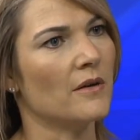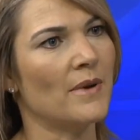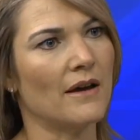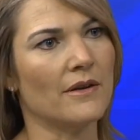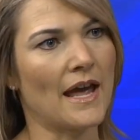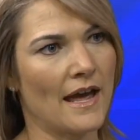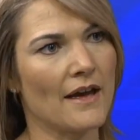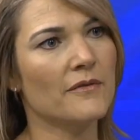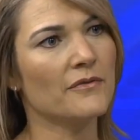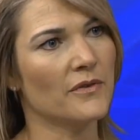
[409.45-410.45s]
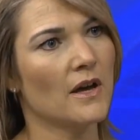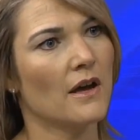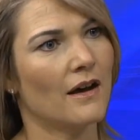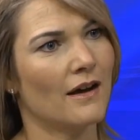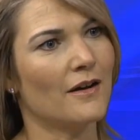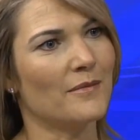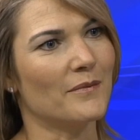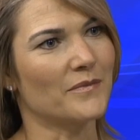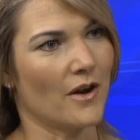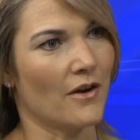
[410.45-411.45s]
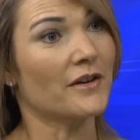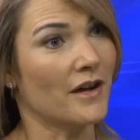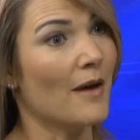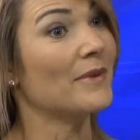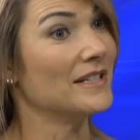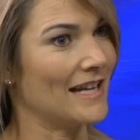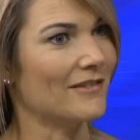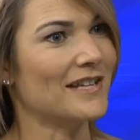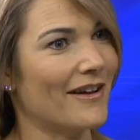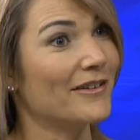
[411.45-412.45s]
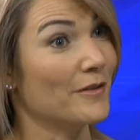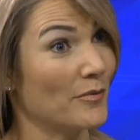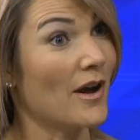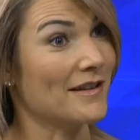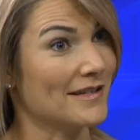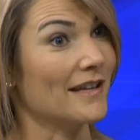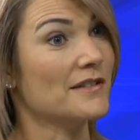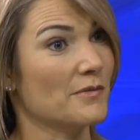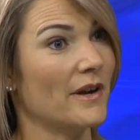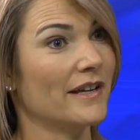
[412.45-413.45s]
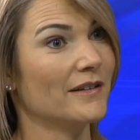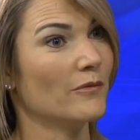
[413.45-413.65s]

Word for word: About half Um, are coming downtown in the process, right?